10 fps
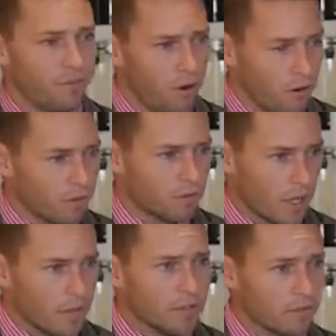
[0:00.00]
floral
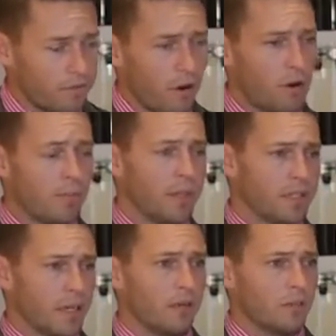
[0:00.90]
tones, the floral
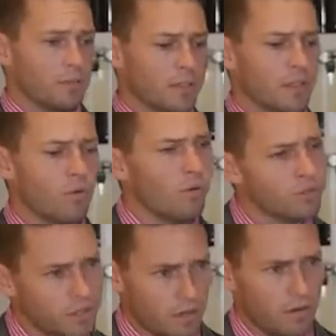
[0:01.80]
botanicals, but then
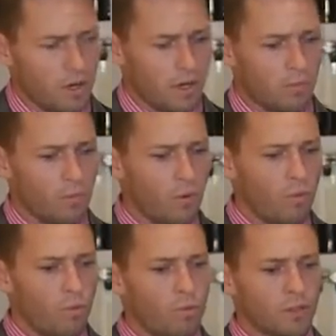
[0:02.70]
also
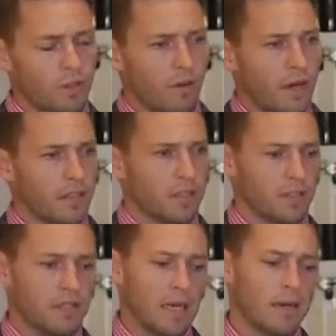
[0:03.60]
what the creator
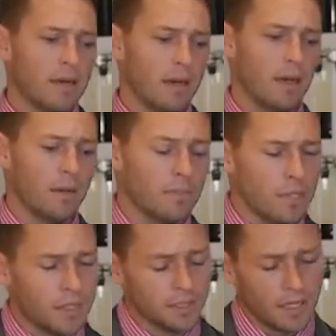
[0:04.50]
has done,
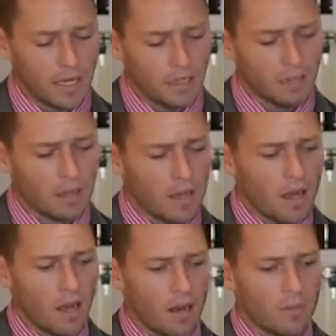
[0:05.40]
he's taken
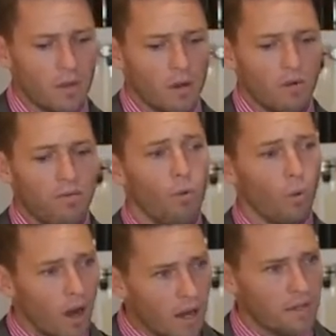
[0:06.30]

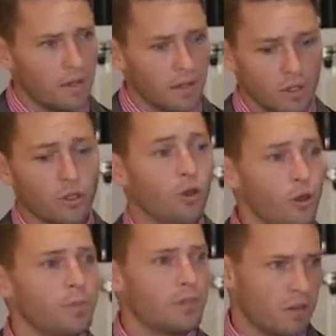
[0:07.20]
4 other
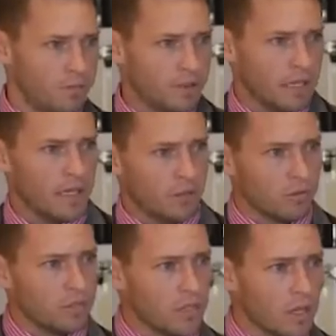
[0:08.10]
groups of
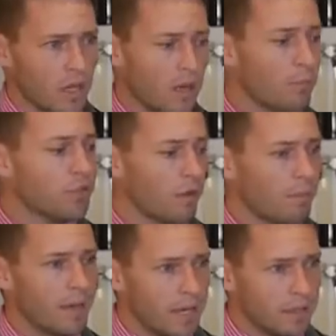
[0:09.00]
botanicals which are
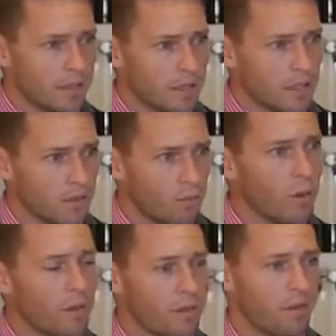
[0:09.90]
blended
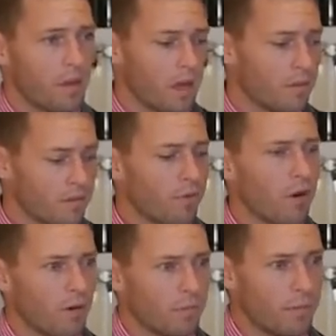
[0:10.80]
with the
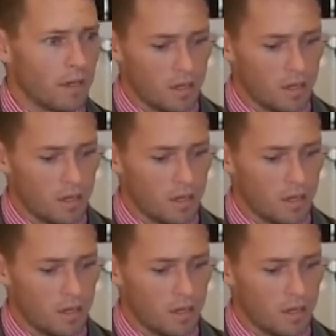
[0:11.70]
floral